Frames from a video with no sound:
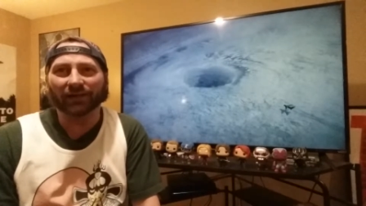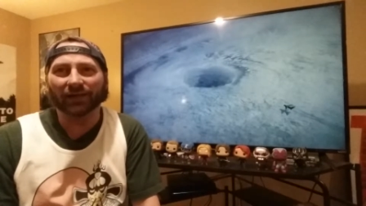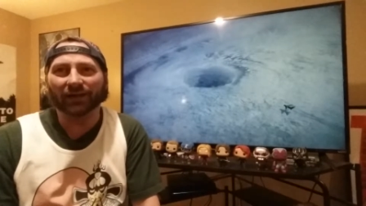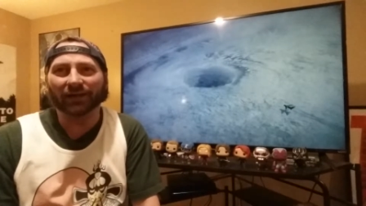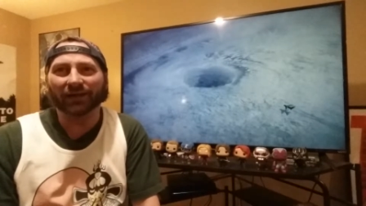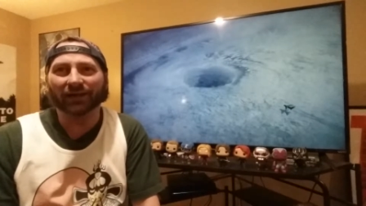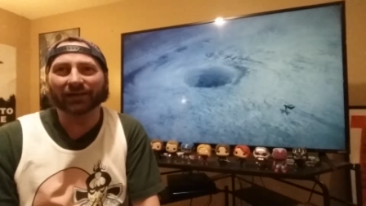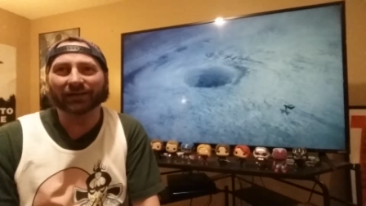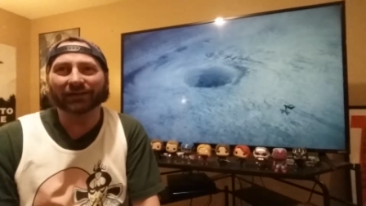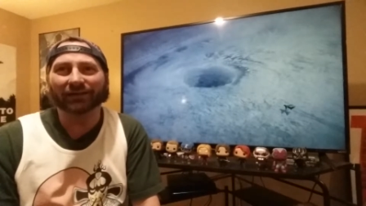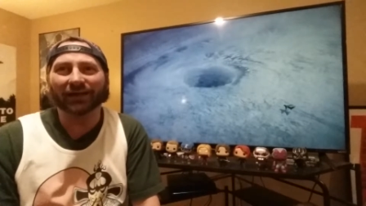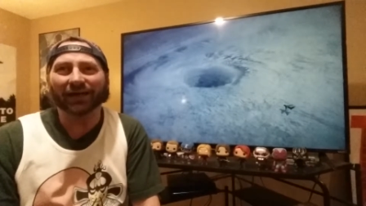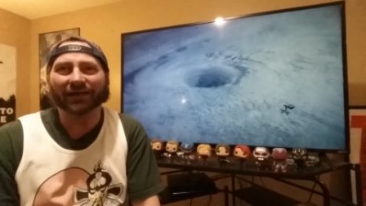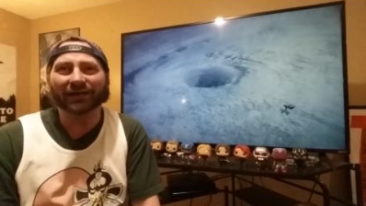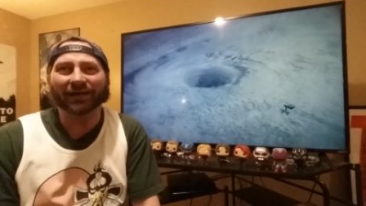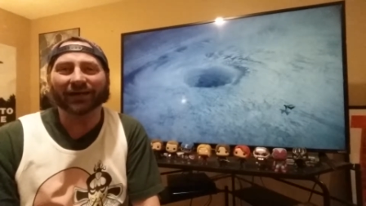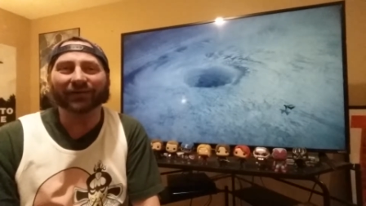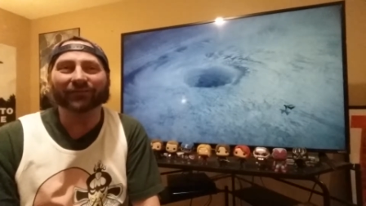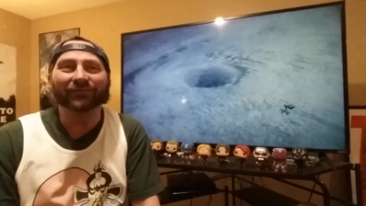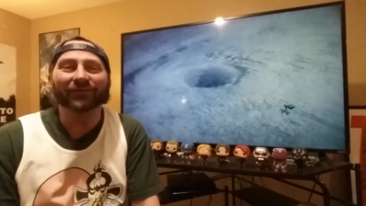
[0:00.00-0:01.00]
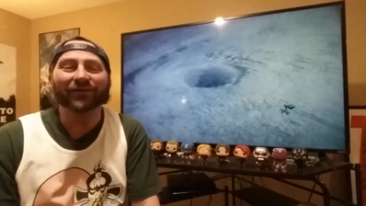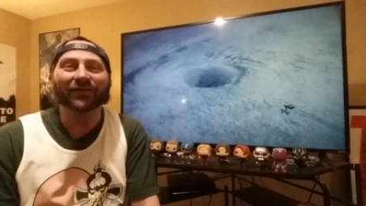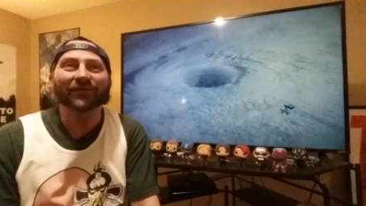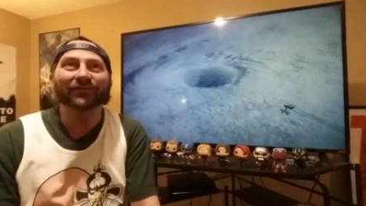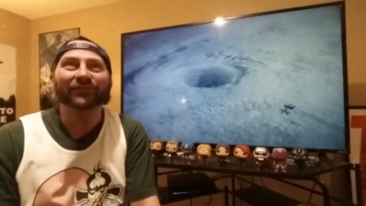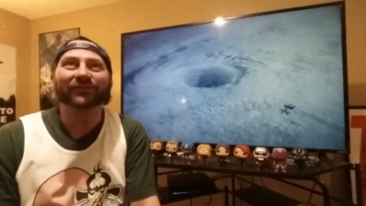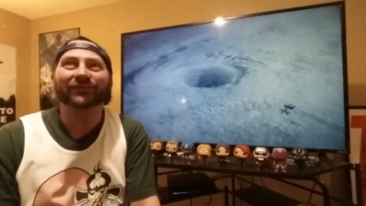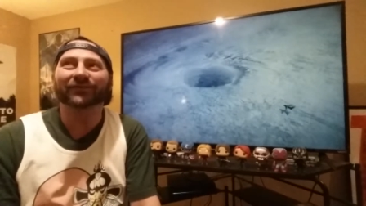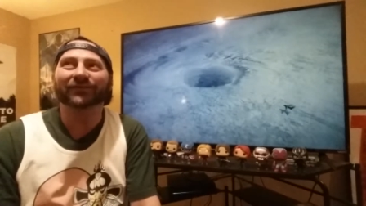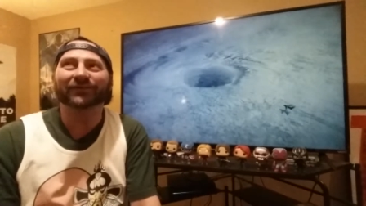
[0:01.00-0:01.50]
And I, I
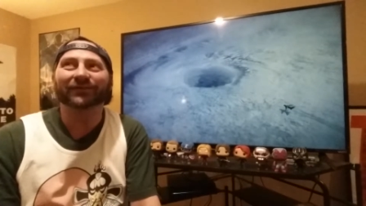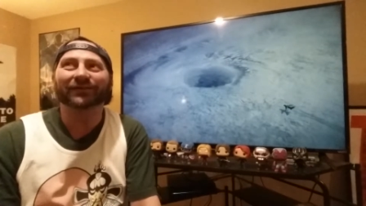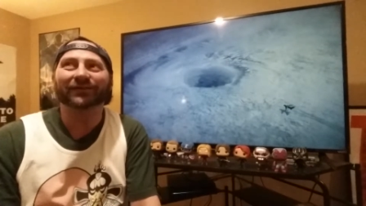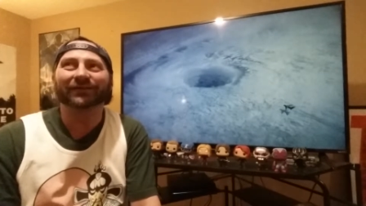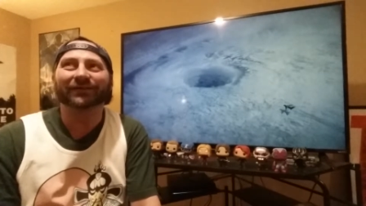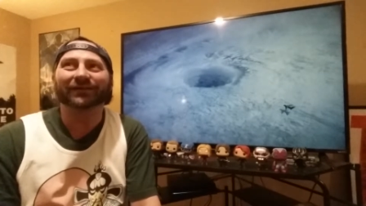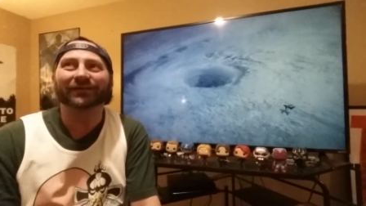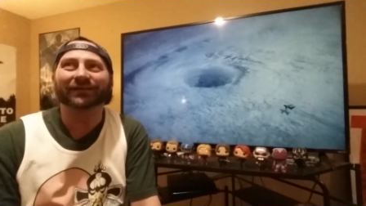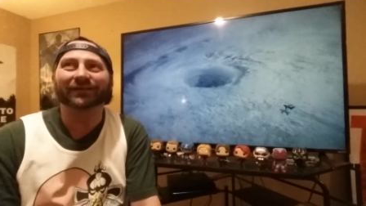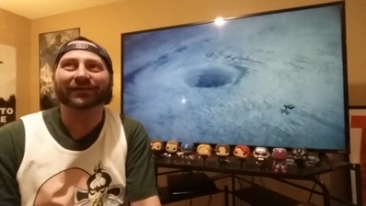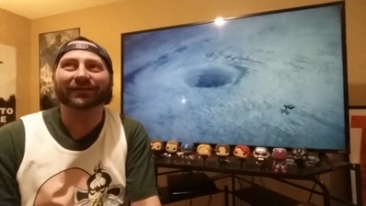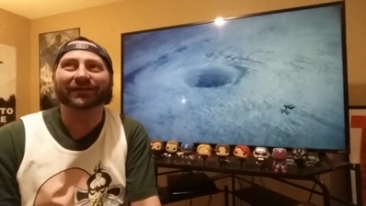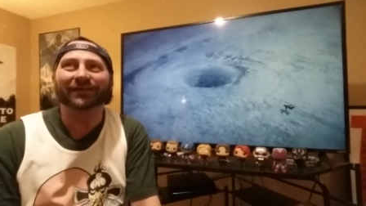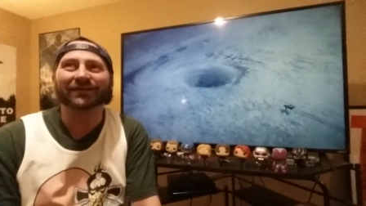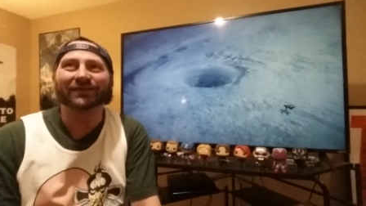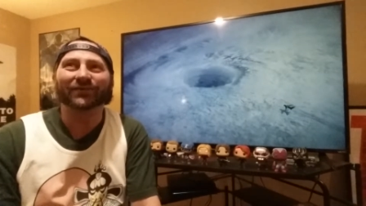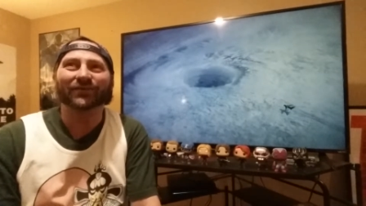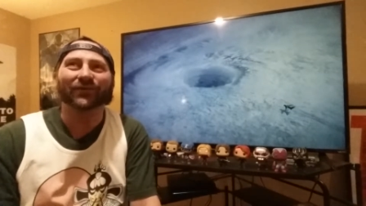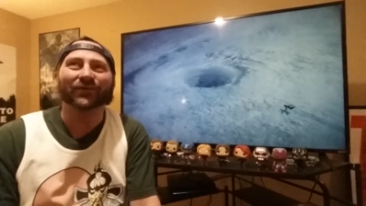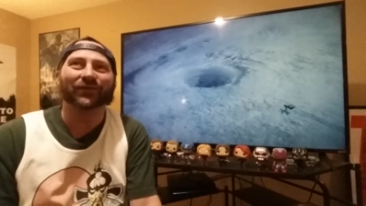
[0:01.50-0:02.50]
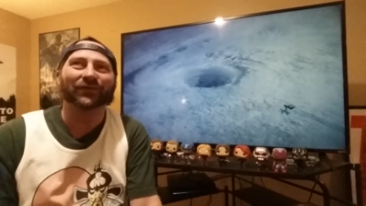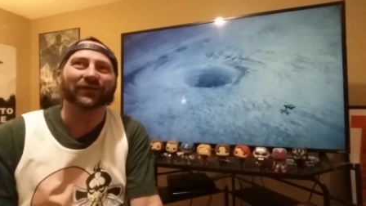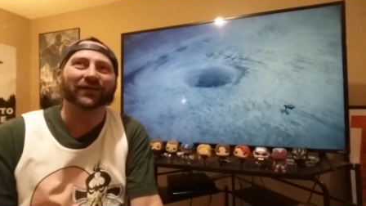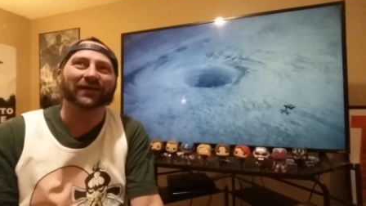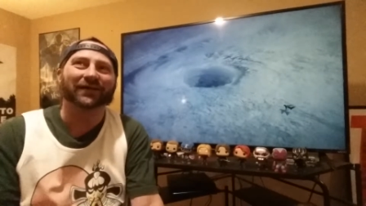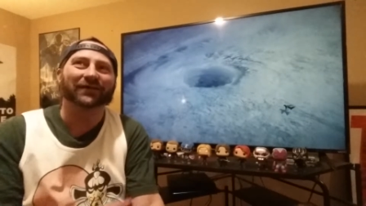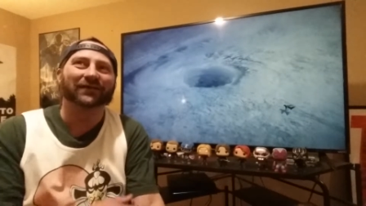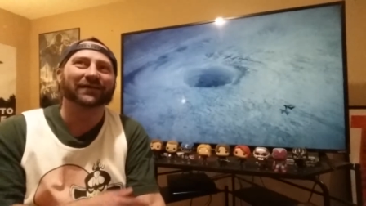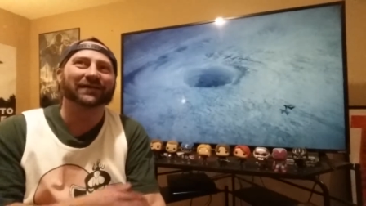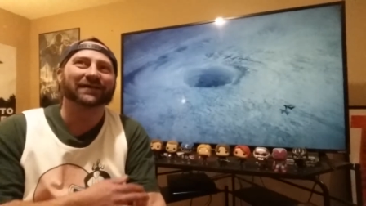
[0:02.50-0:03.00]
love this whole
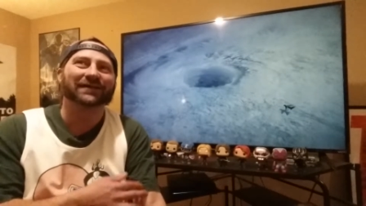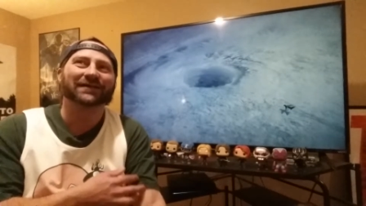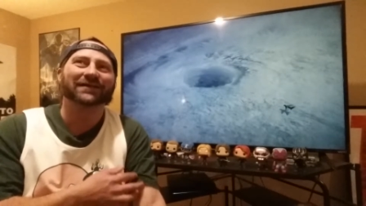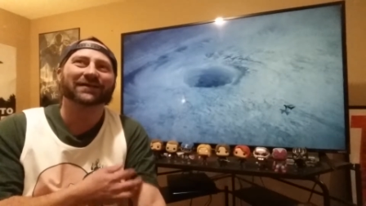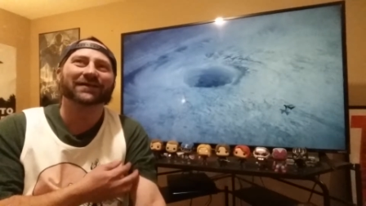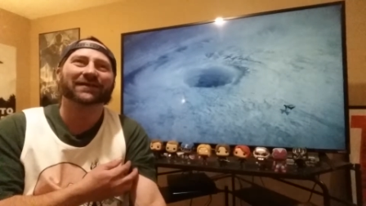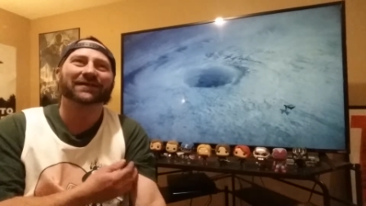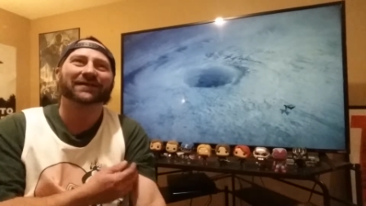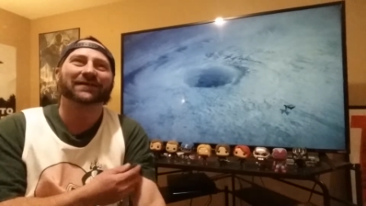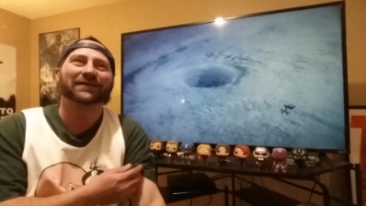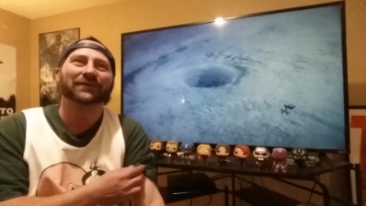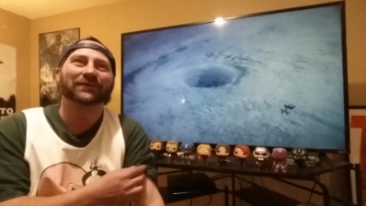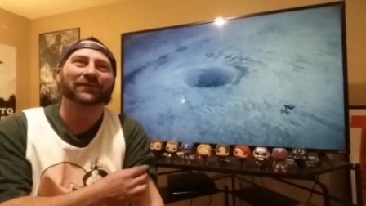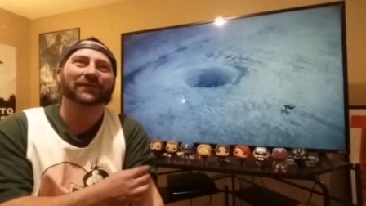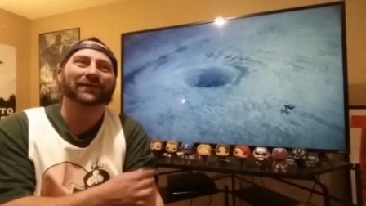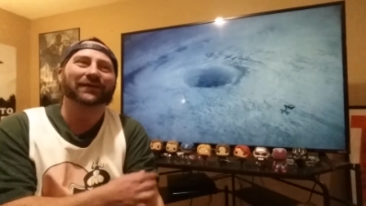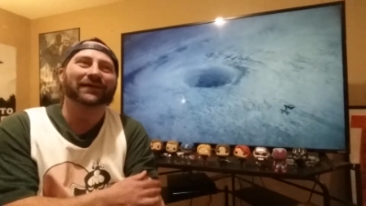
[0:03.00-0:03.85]
thing because it's just